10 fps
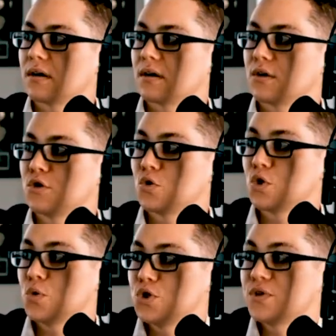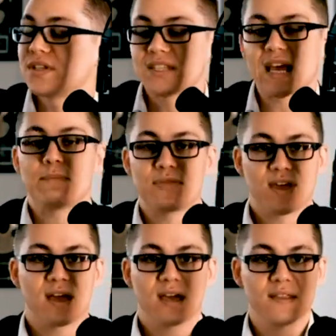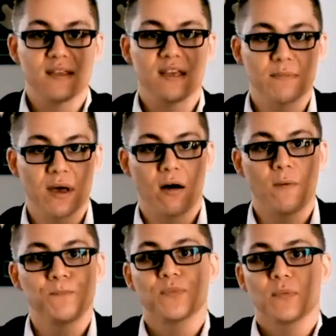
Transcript: do the same thing in the email,